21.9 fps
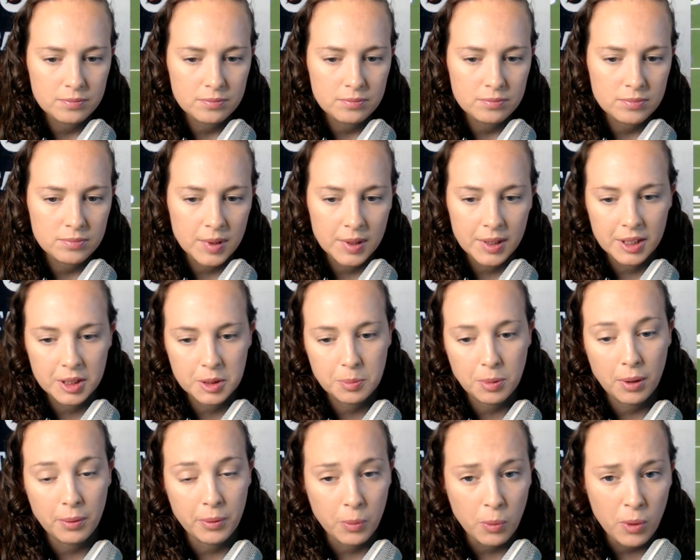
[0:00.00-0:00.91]
And that's
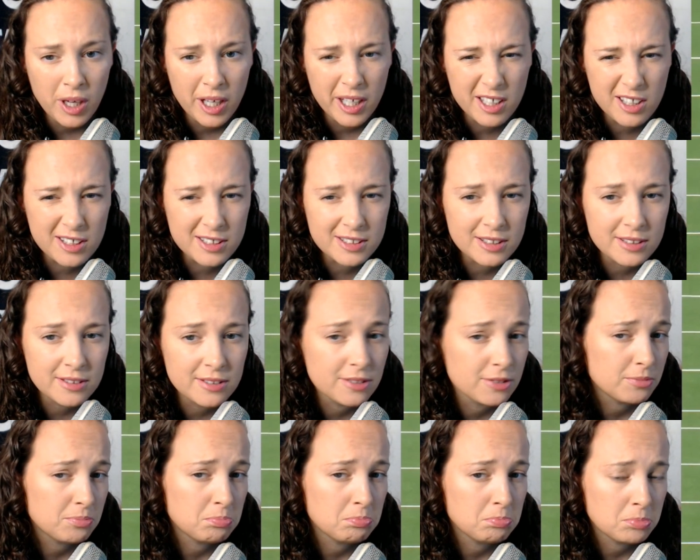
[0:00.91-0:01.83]
probably why, because it's
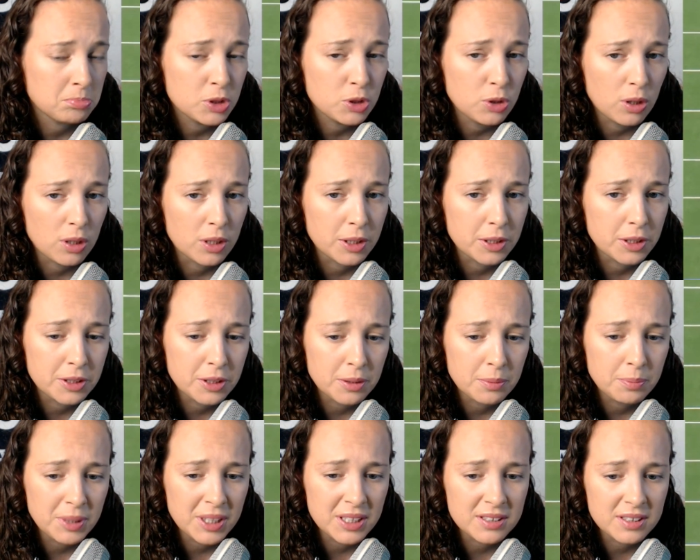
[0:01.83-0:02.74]
started to
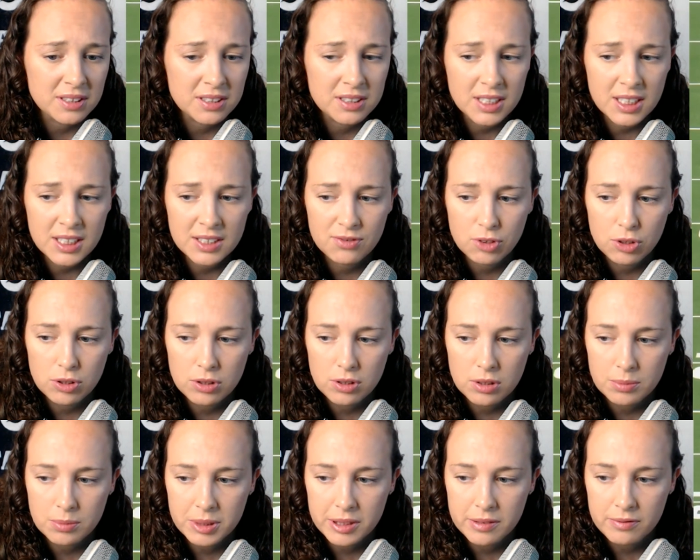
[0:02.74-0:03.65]
be successful a little
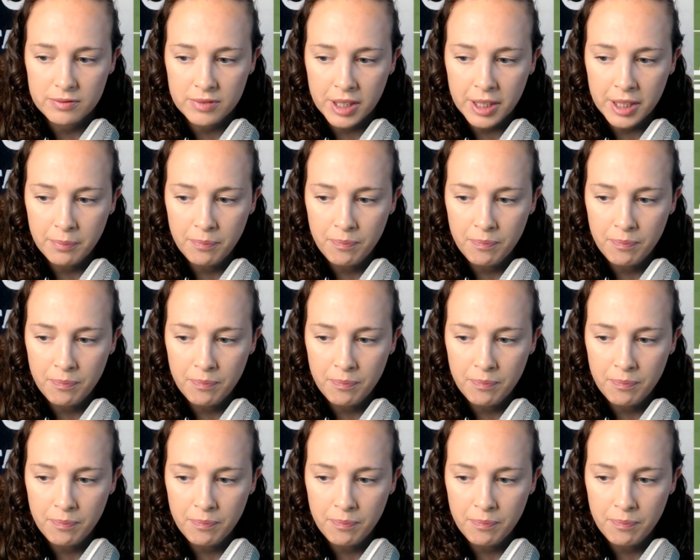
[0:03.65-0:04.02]
bit, right?